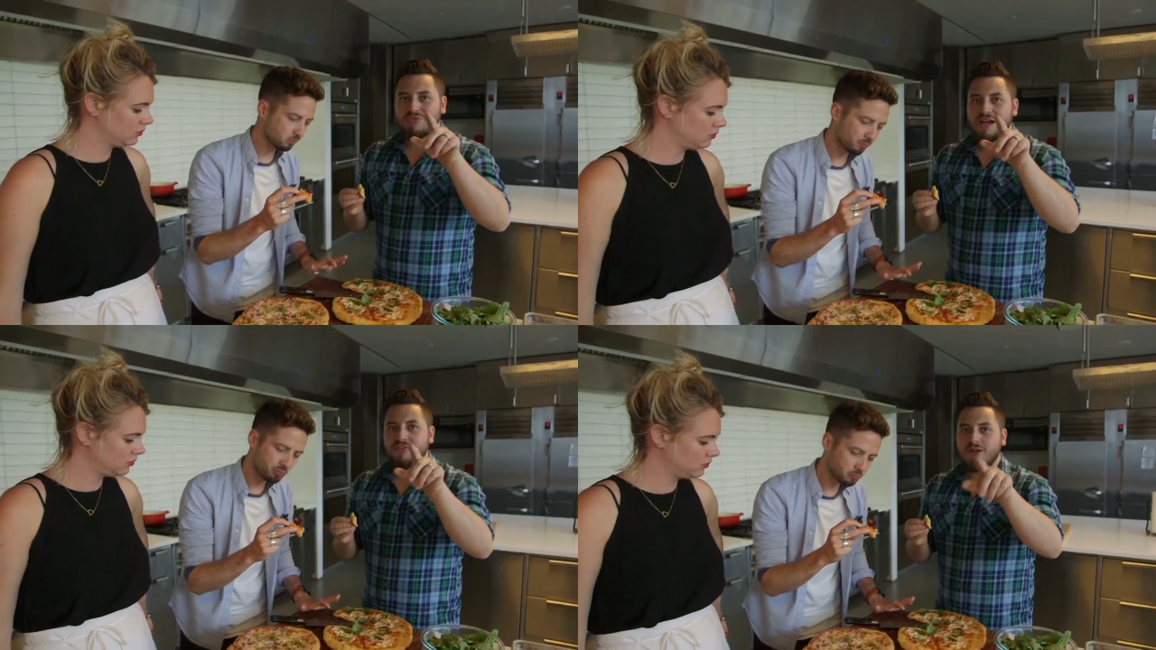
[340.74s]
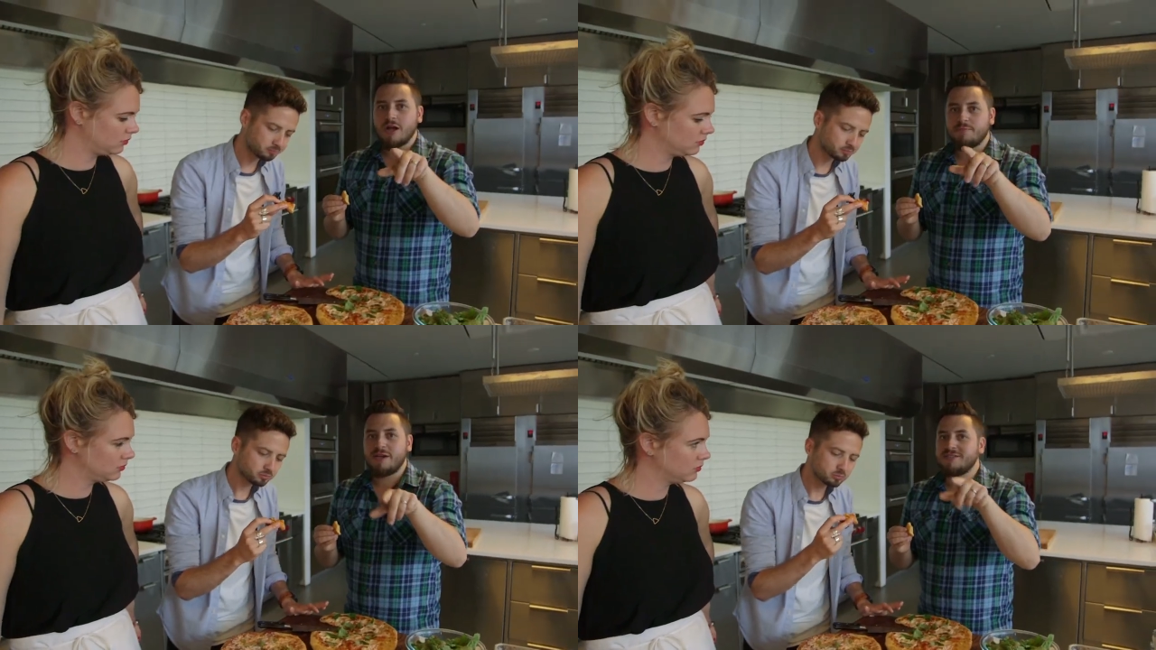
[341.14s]
Speaker 1: Now, if you
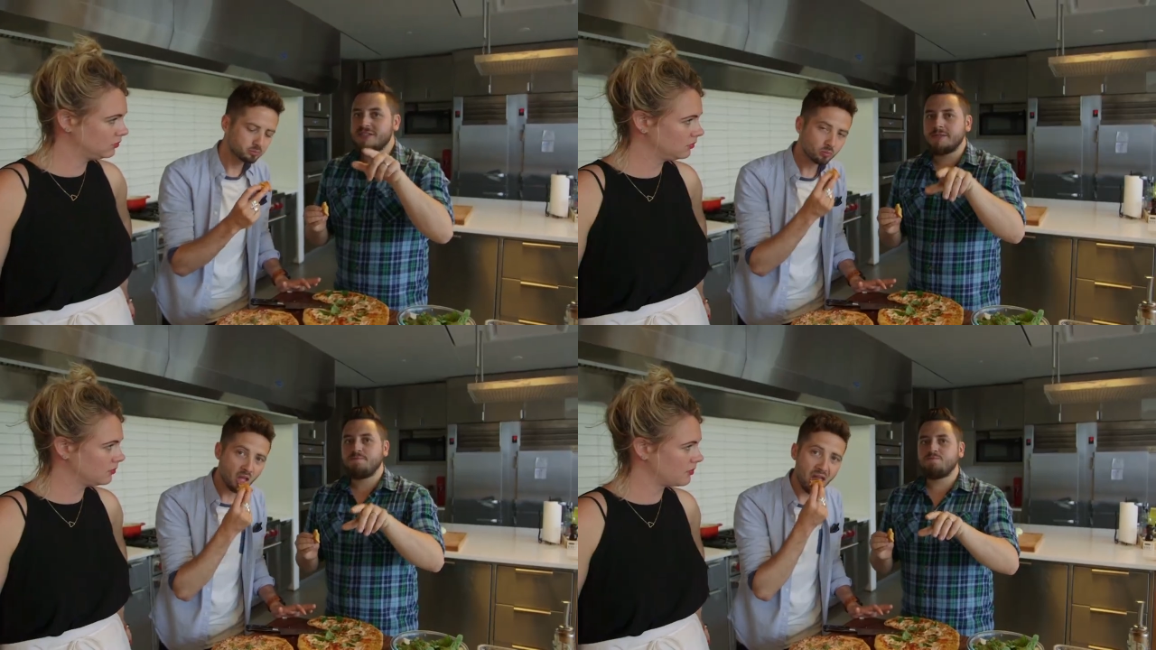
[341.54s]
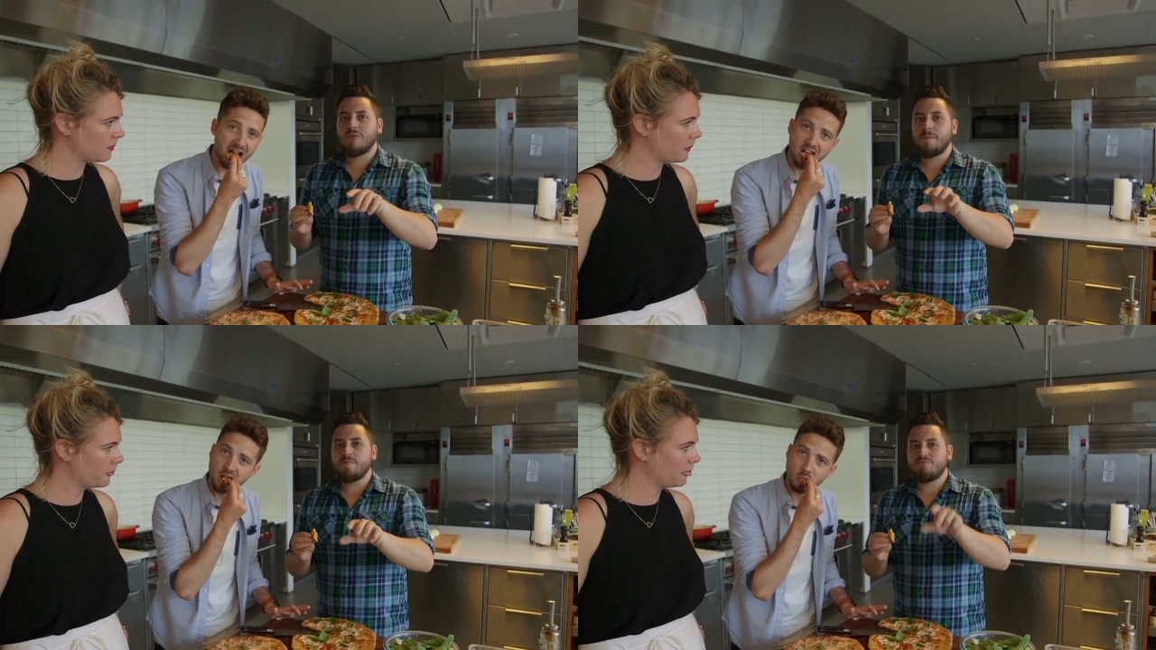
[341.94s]
like pizza,
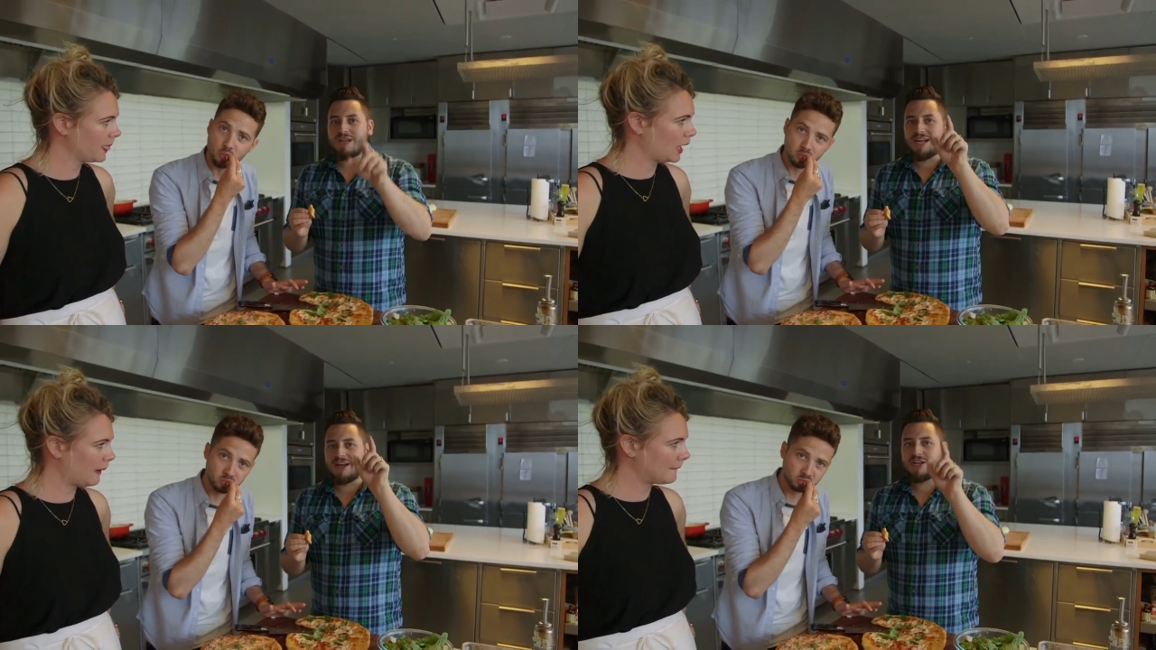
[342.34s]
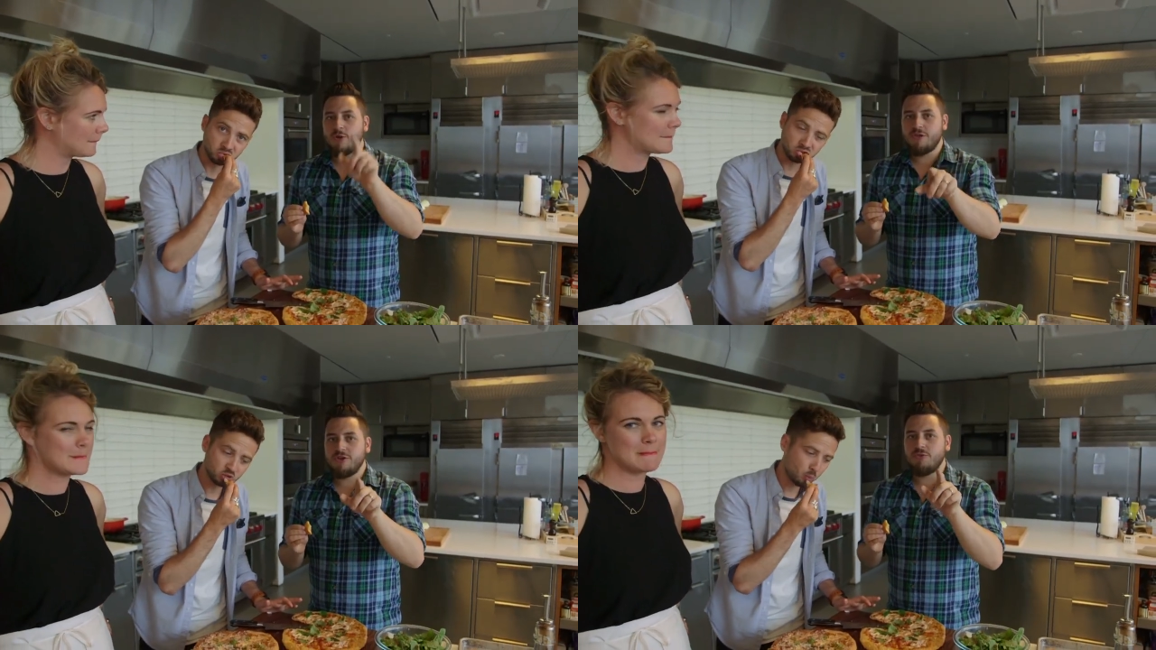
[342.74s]
and I
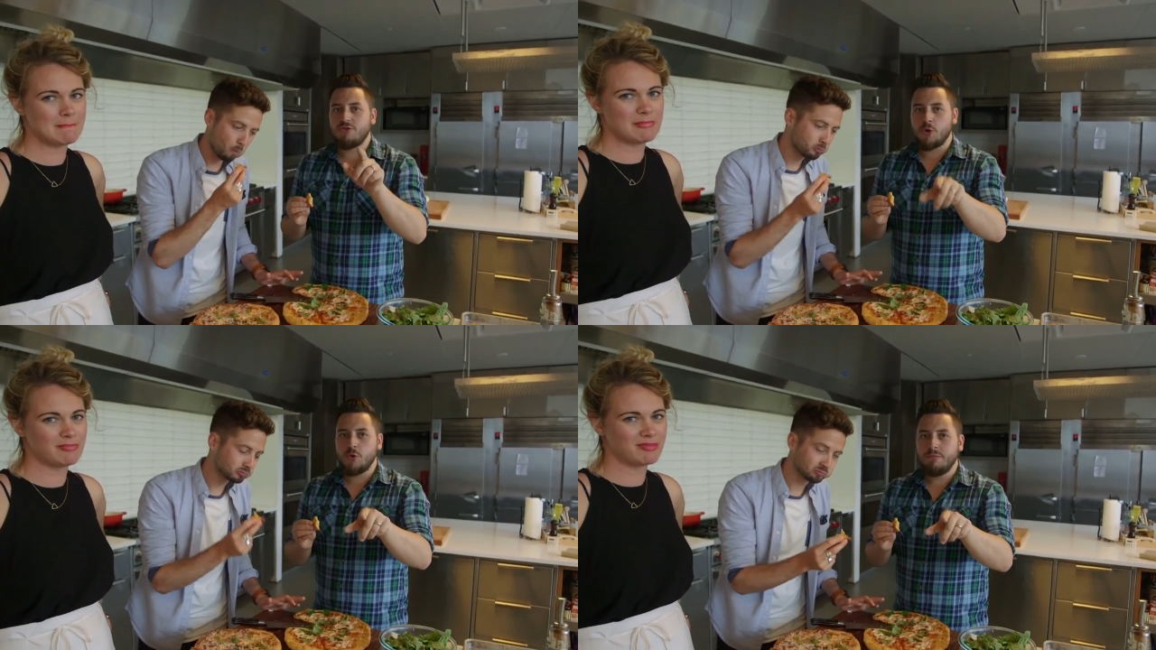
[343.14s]
know that you do,